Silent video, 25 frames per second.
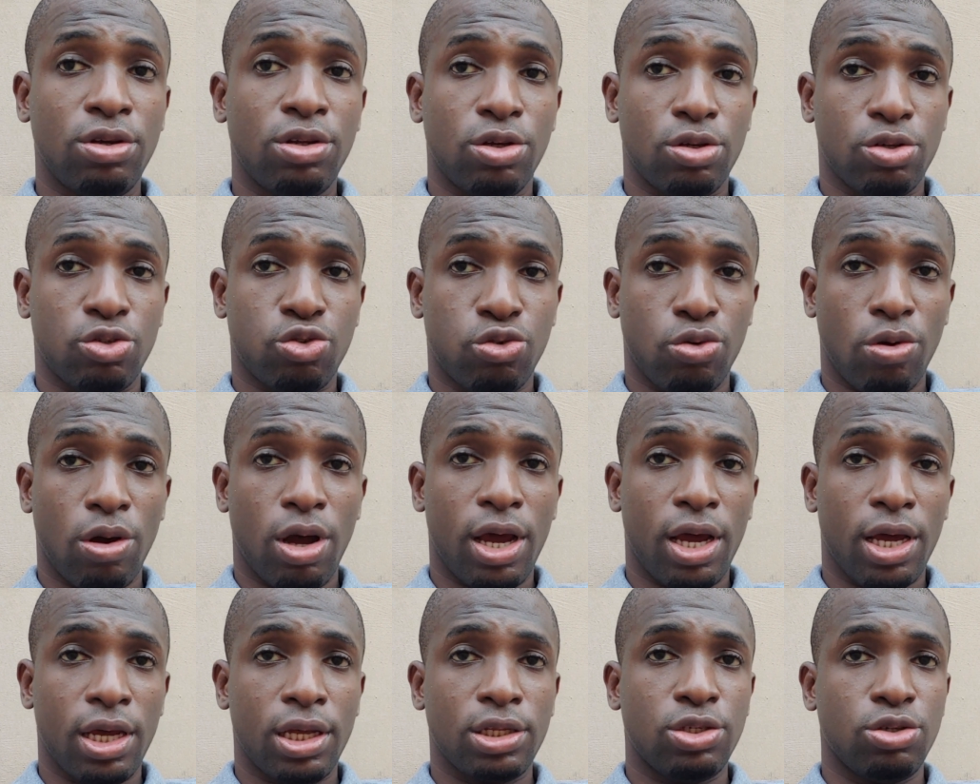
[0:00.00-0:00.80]
you
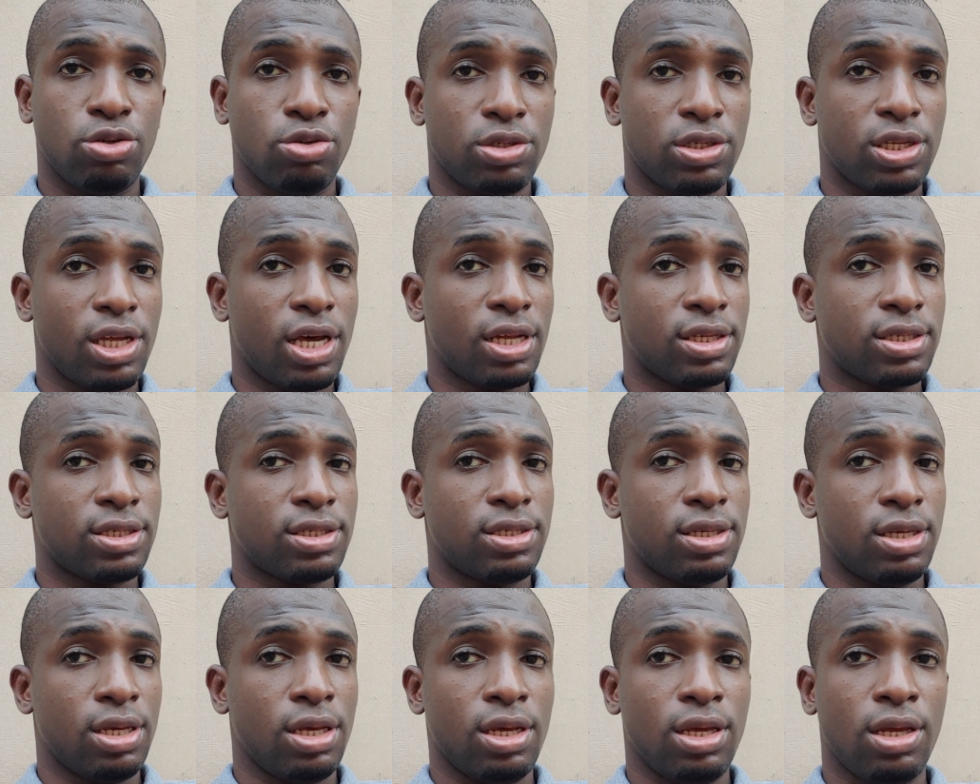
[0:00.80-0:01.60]
try it, you start
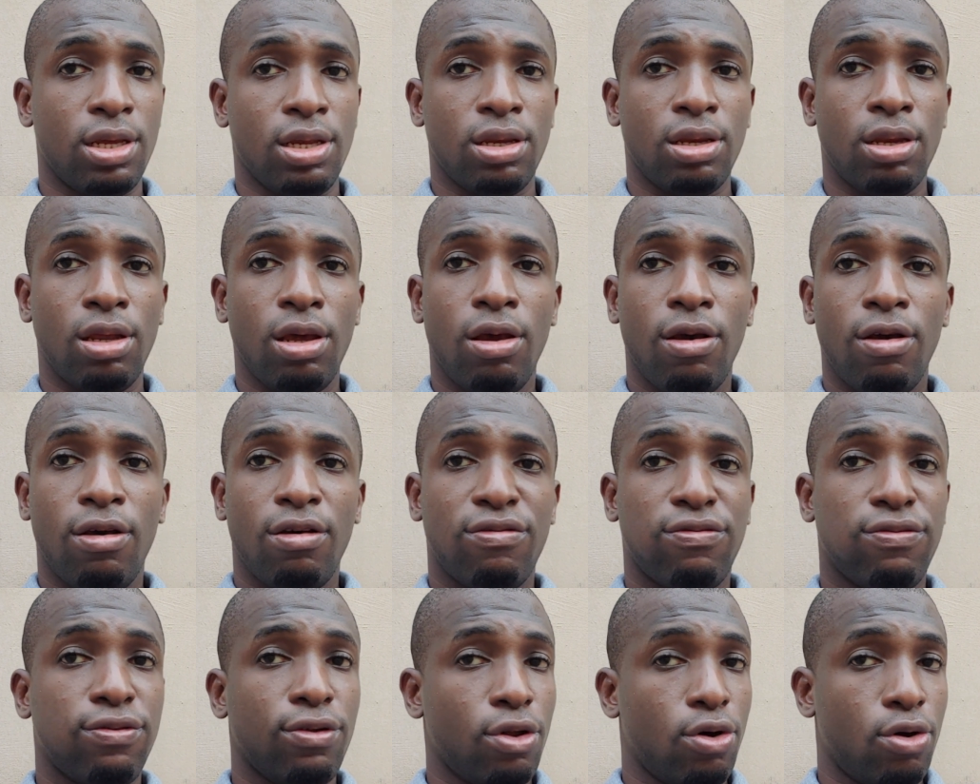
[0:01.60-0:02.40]
seeing
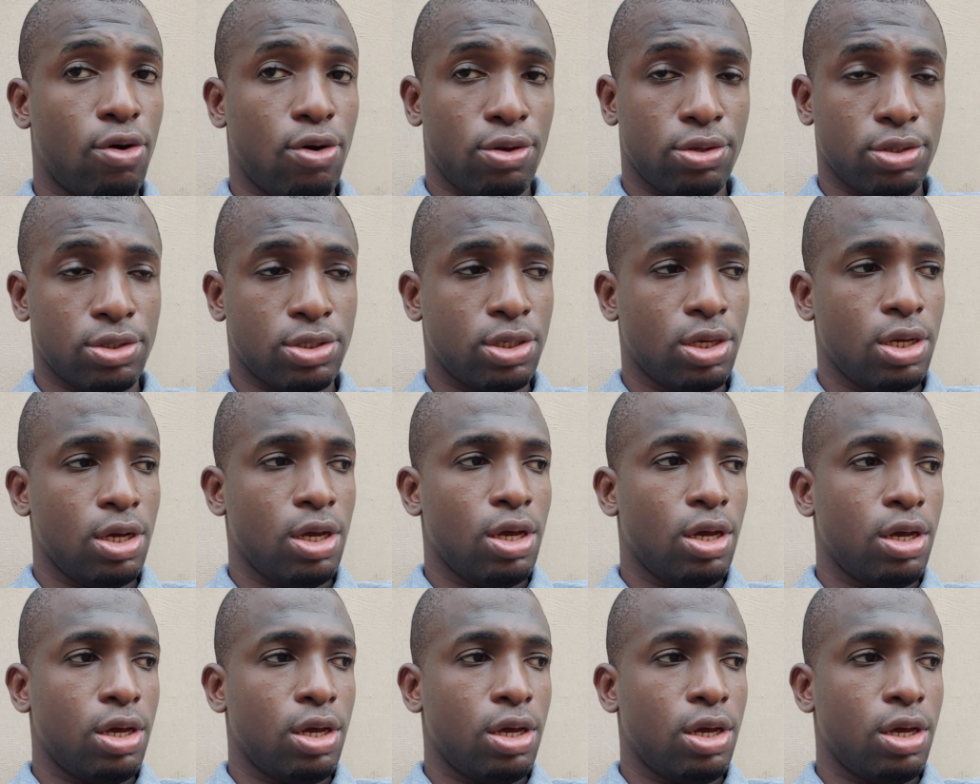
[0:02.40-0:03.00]
flaws,